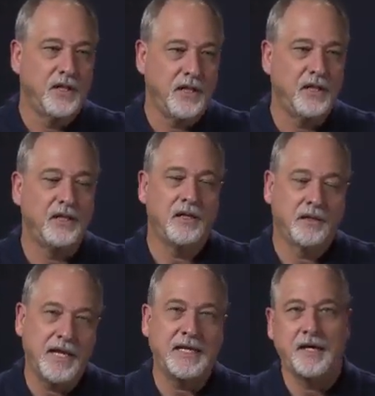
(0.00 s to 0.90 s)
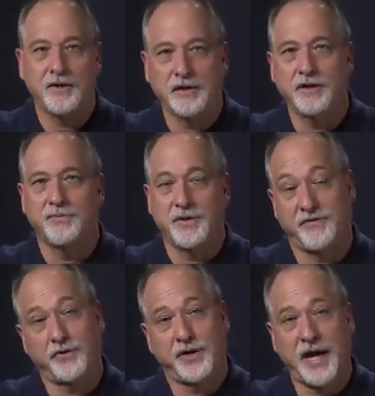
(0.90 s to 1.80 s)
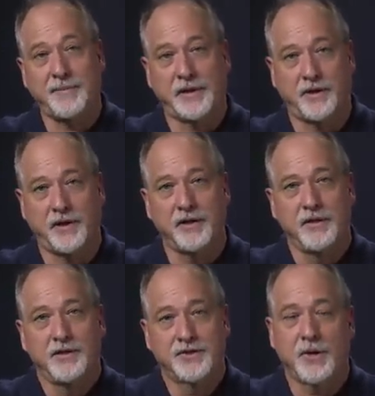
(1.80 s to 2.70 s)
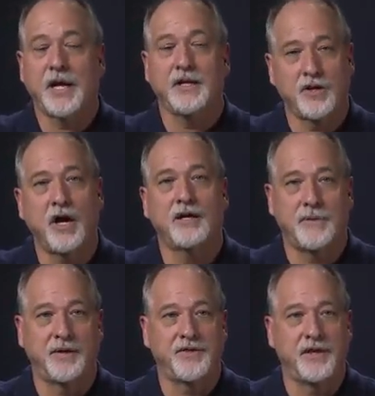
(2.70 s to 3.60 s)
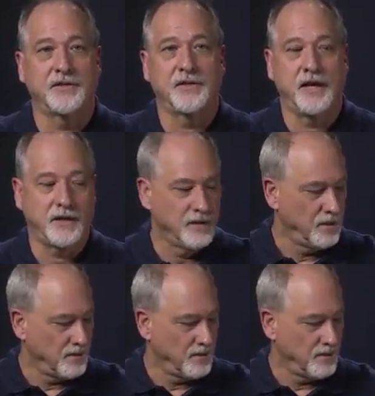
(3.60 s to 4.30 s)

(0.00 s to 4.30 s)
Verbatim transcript: and lay down a little bit of vocabulary so I can talk about things like